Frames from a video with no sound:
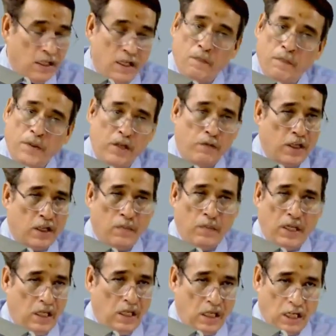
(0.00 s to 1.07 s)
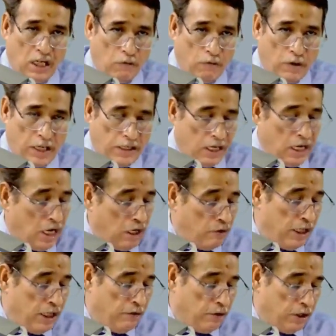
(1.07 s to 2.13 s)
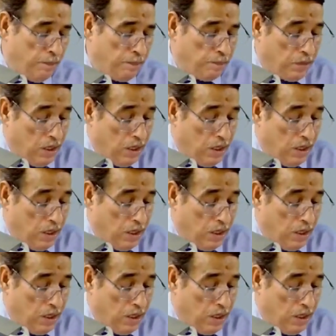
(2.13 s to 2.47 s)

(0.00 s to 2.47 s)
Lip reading: and B will remain legal acquiree. However,